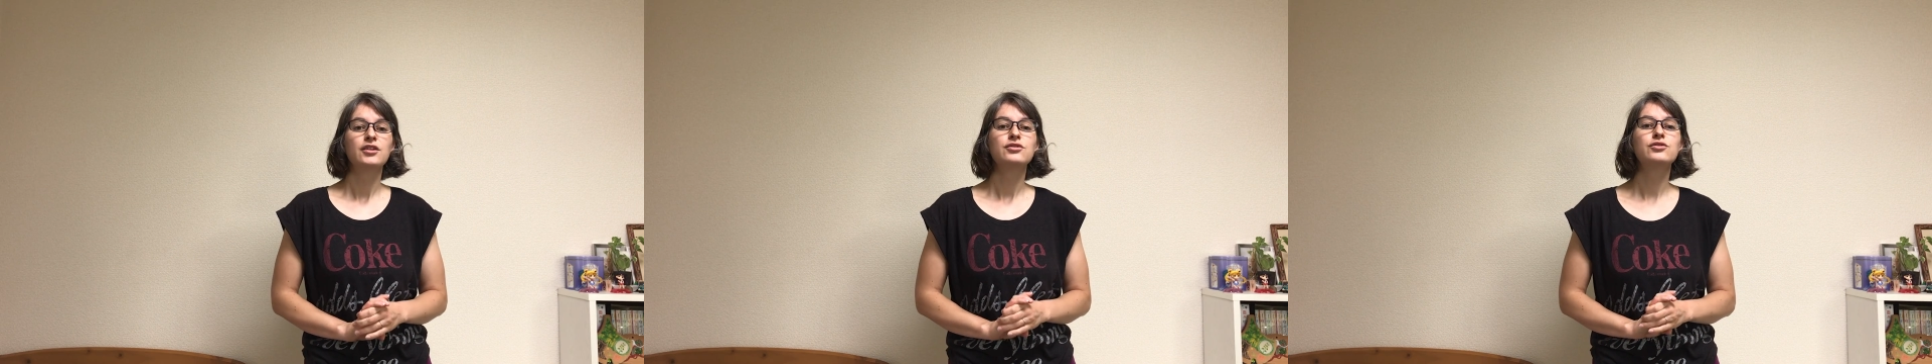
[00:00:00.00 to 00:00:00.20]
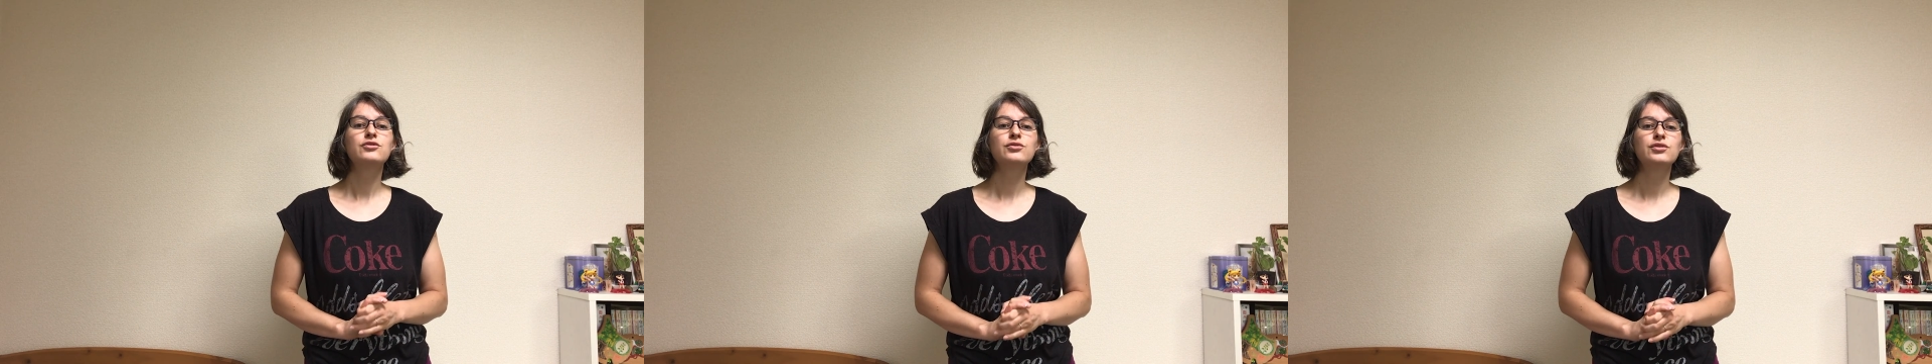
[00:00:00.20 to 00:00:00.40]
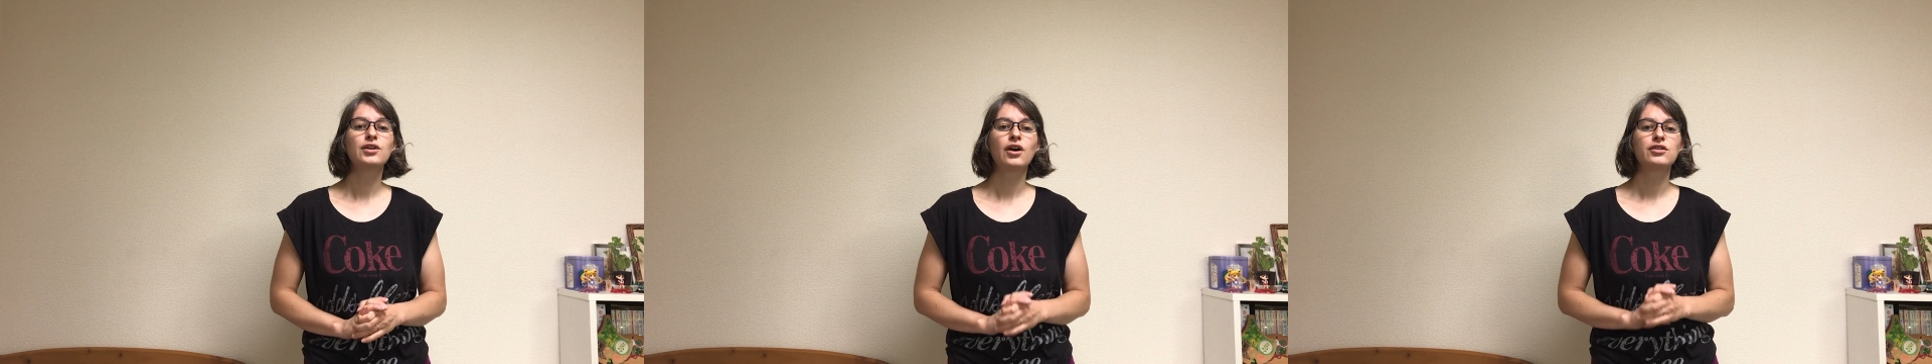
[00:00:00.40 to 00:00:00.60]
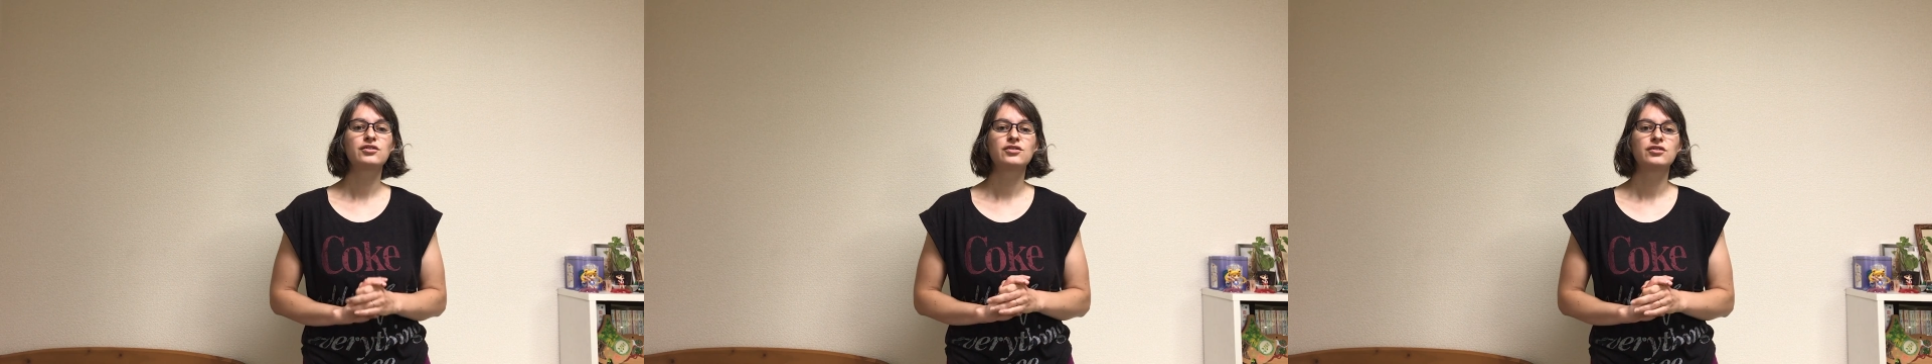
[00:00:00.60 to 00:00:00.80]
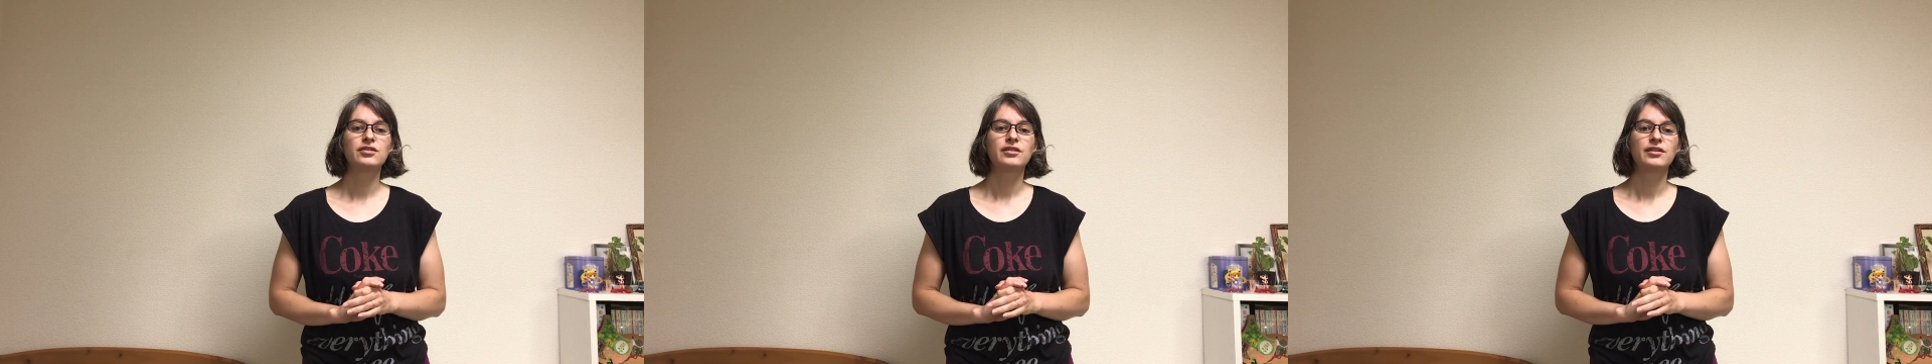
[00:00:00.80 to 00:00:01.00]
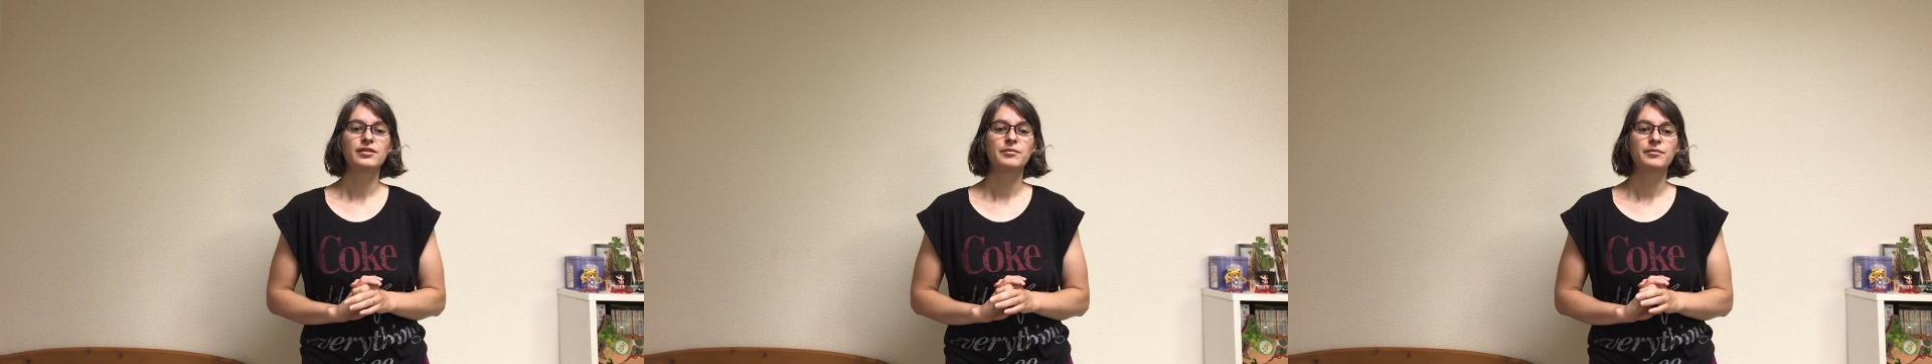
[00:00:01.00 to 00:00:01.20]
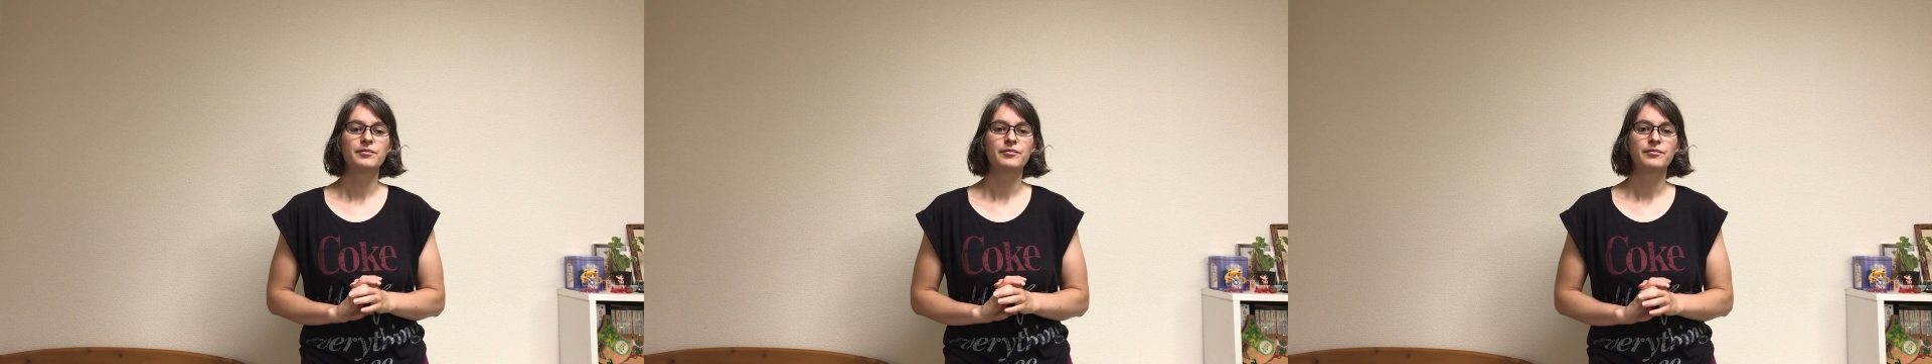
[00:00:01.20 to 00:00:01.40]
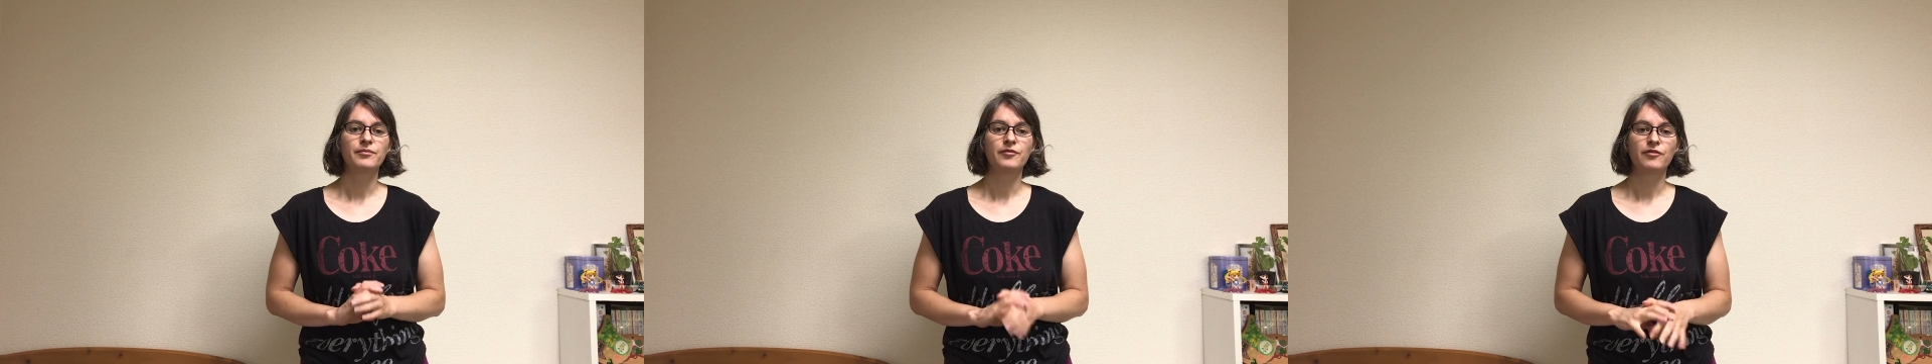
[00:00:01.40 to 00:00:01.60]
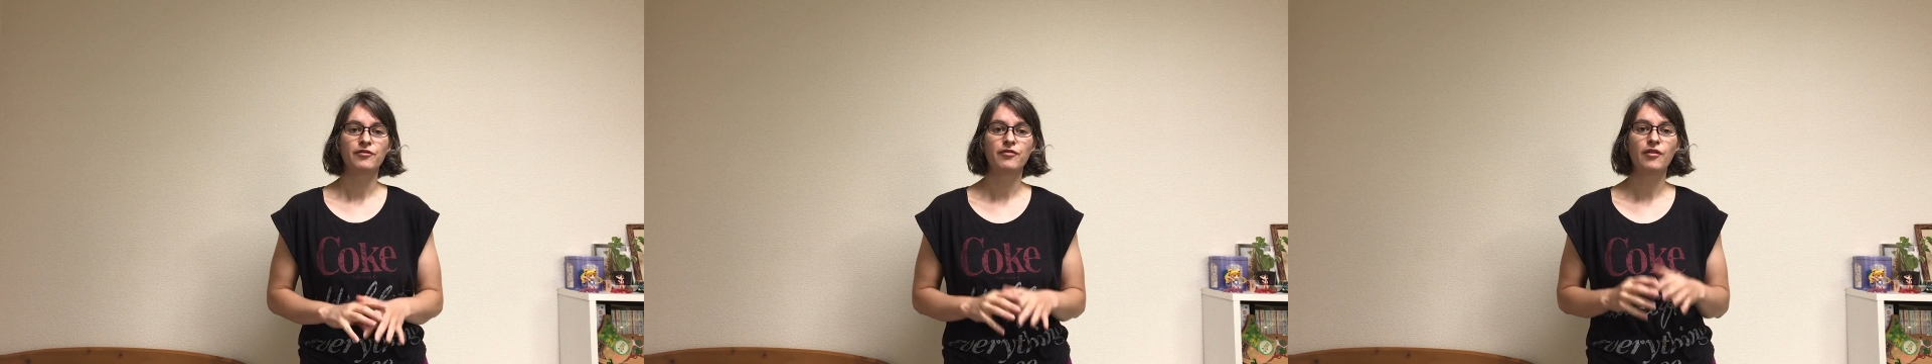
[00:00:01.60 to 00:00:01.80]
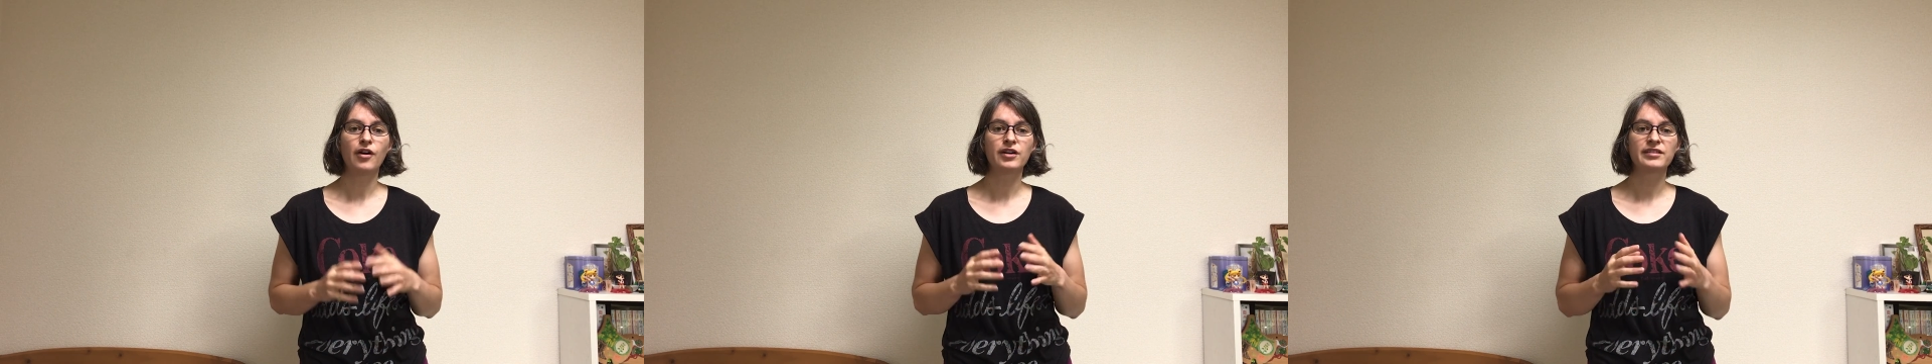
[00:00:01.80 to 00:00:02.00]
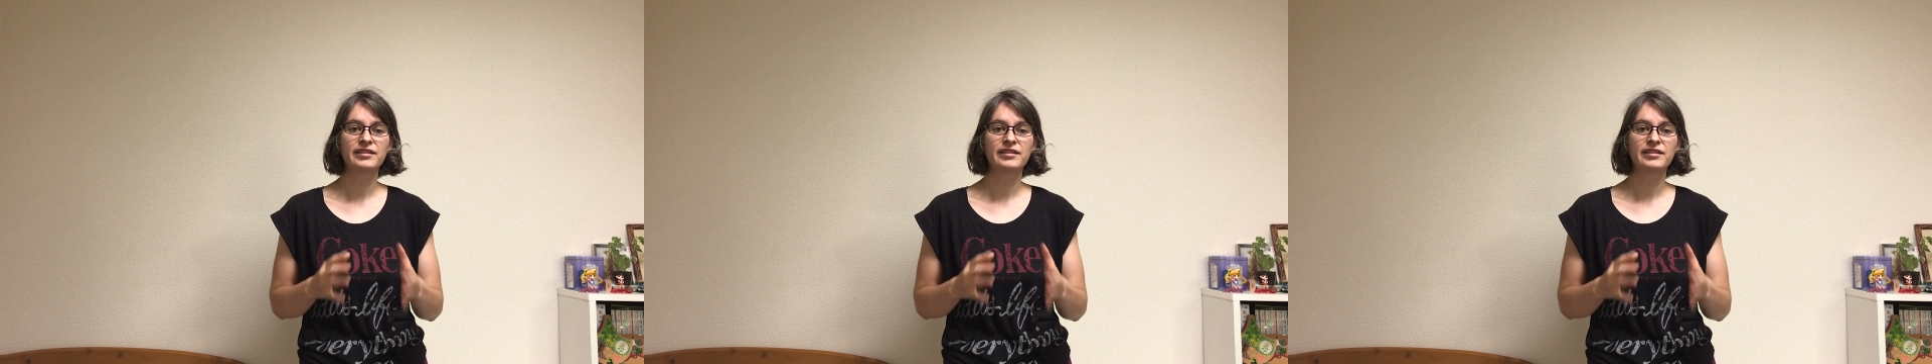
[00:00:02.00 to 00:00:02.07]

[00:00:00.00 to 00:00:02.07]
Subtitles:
Do not front